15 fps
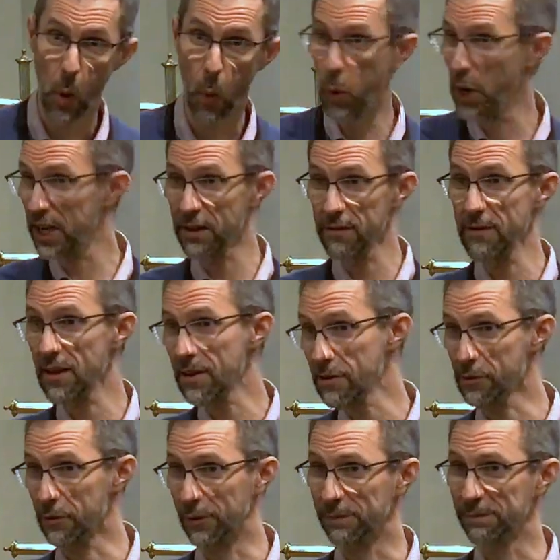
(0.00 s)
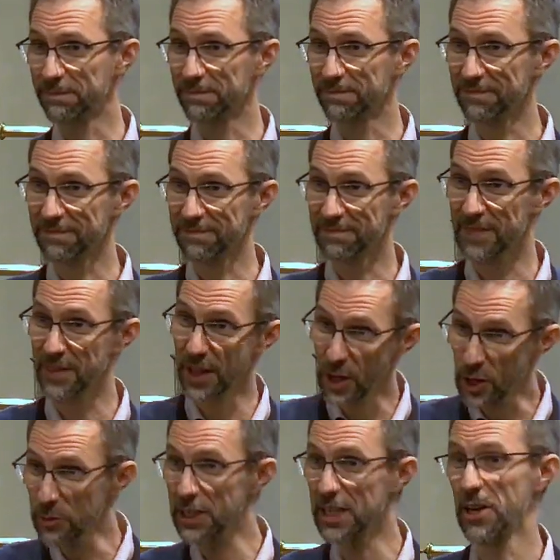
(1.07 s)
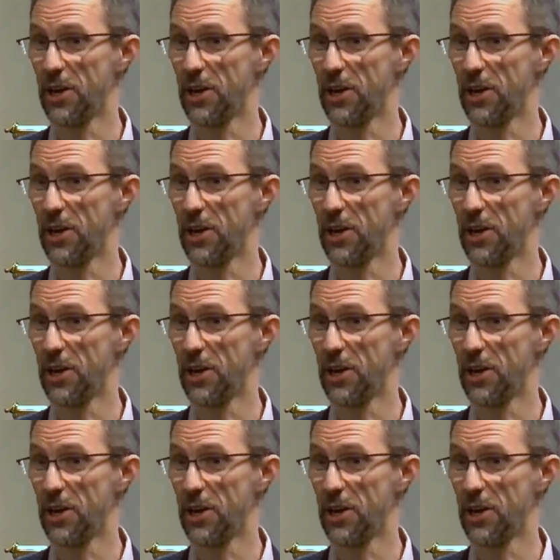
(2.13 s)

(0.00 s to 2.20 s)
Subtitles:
we don't know. Nobody